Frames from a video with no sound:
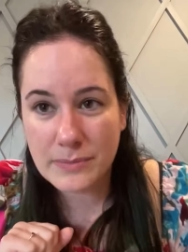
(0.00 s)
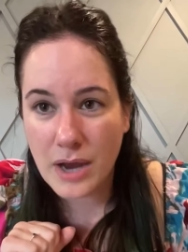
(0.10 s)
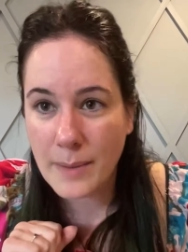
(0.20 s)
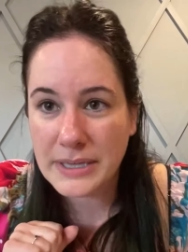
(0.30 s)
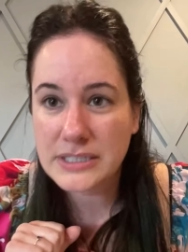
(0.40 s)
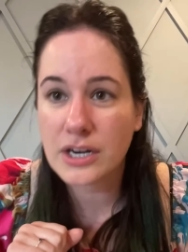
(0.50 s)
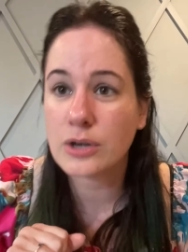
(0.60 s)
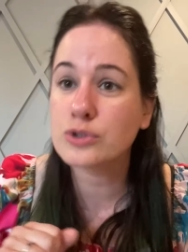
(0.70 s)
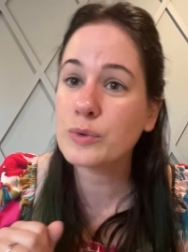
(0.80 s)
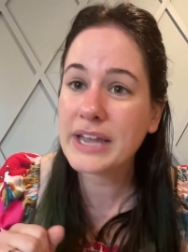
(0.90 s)
some comments
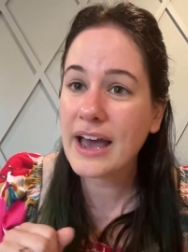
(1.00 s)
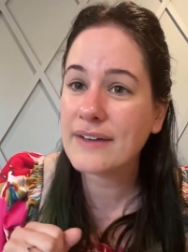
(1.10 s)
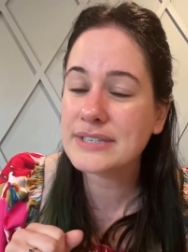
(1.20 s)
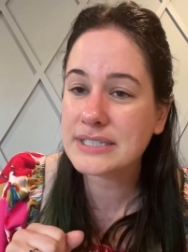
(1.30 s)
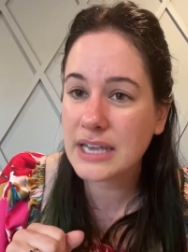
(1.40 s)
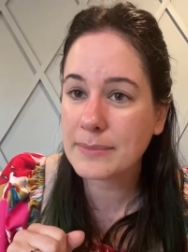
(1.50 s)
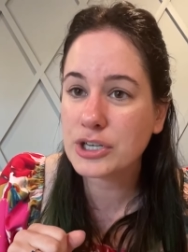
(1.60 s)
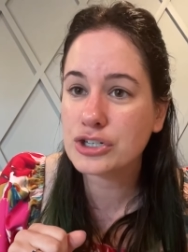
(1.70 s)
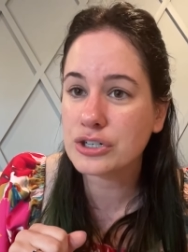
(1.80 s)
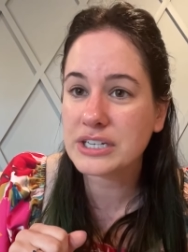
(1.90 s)
here. Do we have
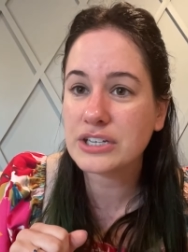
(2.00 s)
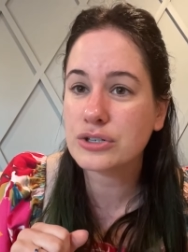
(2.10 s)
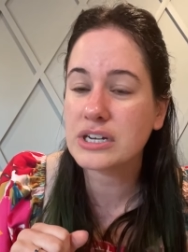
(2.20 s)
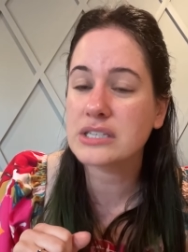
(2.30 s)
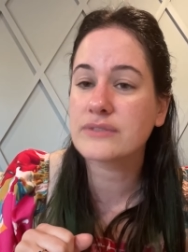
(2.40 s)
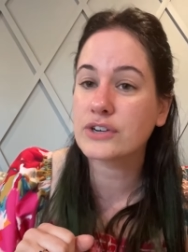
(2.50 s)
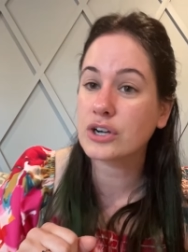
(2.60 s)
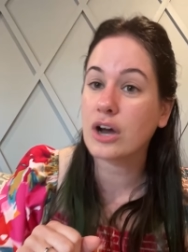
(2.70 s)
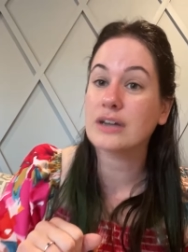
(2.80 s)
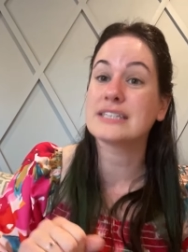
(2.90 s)
salmon jerky treats for
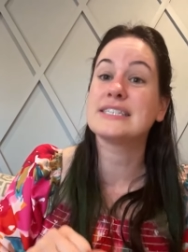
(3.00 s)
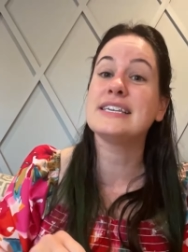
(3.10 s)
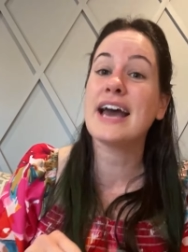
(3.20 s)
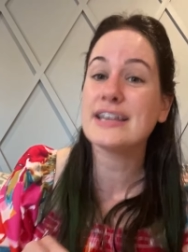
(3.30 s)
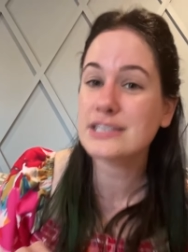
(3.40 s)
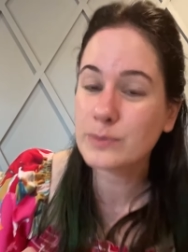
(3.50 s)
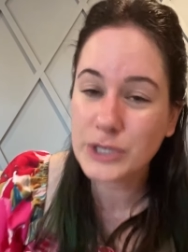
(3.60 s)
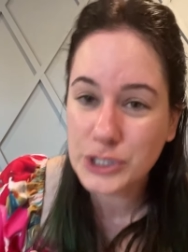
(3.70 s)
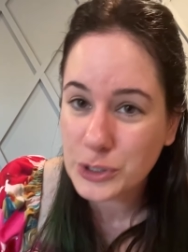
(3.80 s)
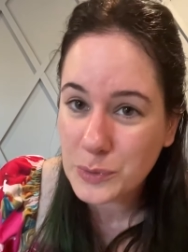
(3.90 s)
dogs? Yes,
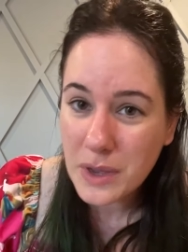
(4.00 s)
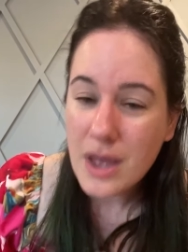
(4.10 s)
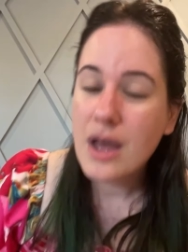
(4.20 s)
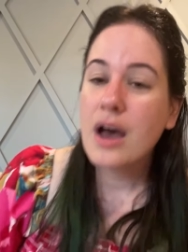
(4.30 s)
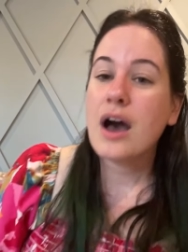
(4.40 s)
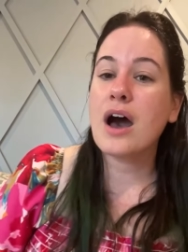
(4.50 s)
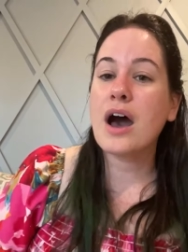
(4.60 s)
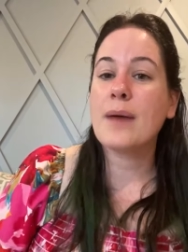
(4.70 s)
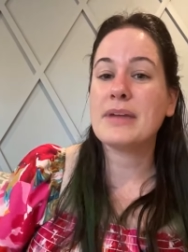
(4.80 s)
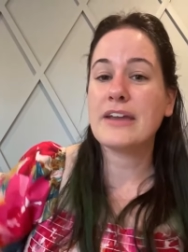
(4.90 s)
we do.
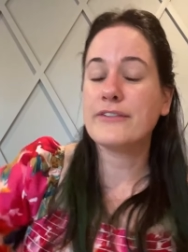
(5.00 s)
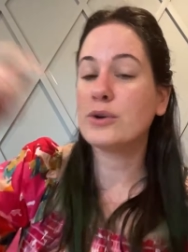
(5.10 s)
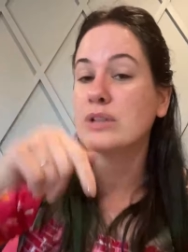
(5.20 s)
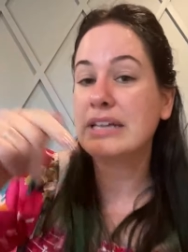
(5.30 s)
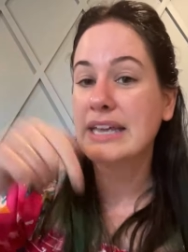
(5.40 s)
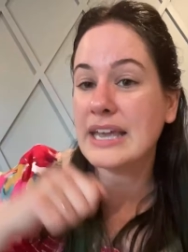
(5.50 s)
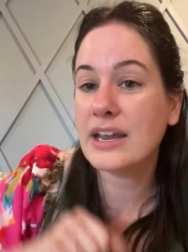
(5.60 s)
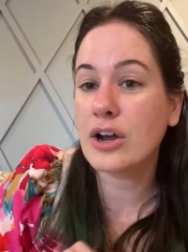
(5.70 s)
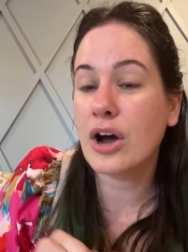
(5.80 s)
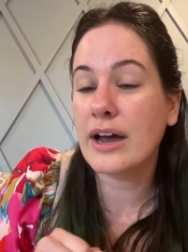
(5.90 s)
Um, if you click
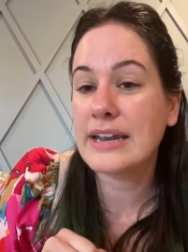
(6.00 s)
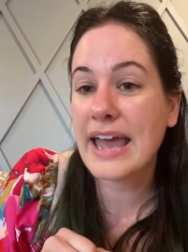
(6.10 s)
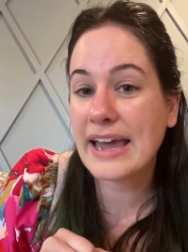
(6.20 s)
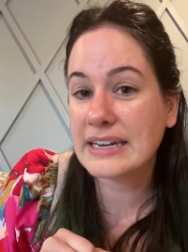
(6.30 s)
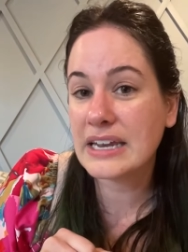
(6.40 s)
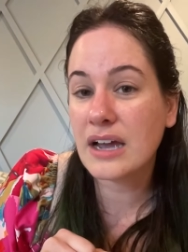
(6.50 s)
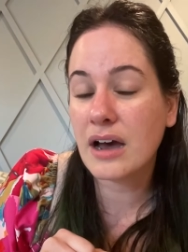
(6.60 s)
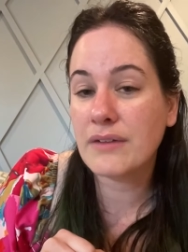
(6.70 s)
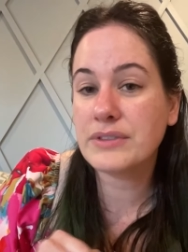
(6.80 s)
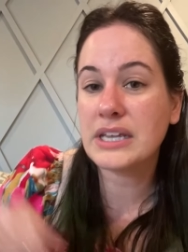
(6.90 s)
in on any
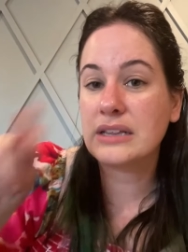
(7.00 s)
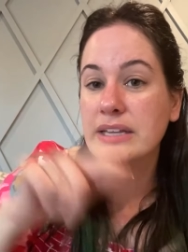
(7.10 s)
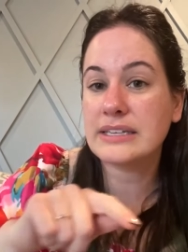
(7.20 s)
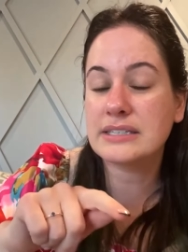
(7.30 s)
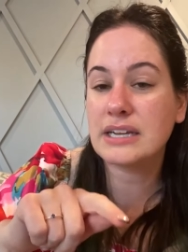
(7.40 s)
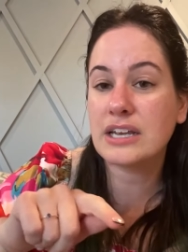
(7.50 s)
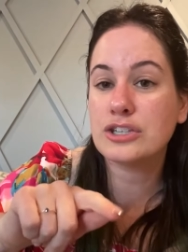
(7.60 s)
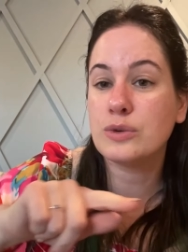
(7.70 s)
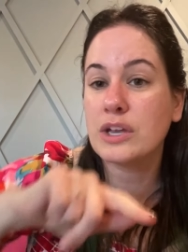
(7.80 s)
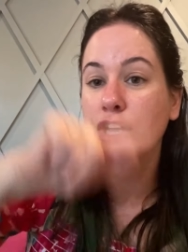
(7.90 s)
of the
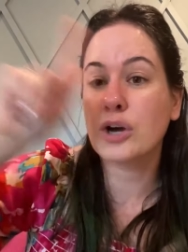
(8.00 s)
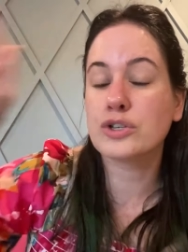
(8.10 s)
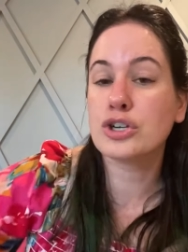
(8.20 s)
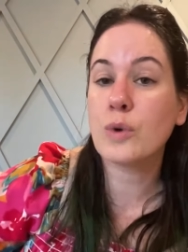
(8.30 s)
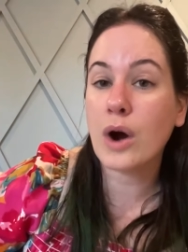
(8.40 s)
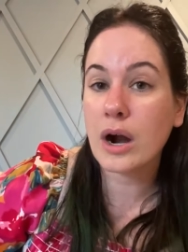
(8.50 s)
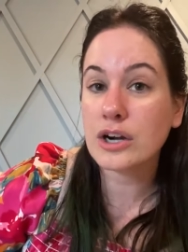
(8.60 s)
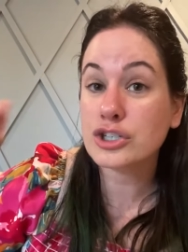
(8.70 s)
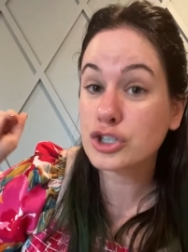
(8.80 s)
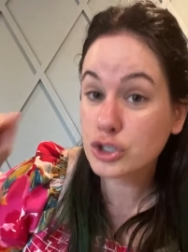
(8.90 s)
listings, you can go to
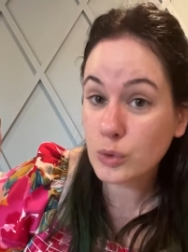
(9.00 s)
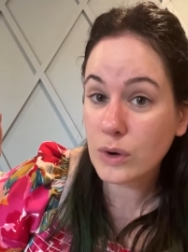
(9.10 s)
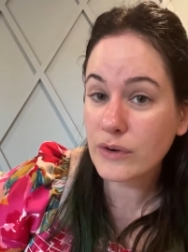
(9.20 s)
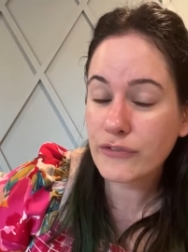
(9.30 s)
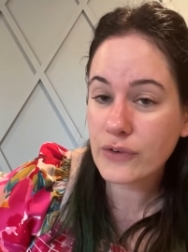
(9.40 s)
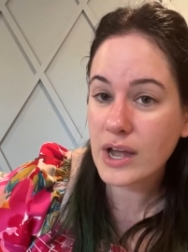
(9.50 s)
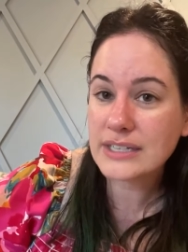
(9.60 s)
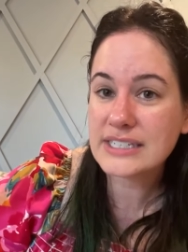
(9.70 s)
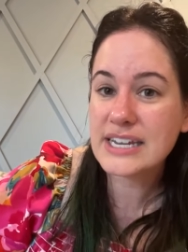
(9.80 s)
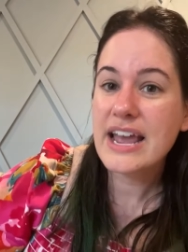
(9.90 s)
our
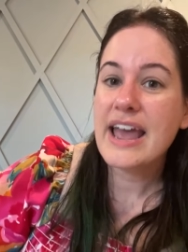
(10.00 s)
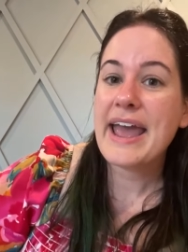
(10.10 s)
storefront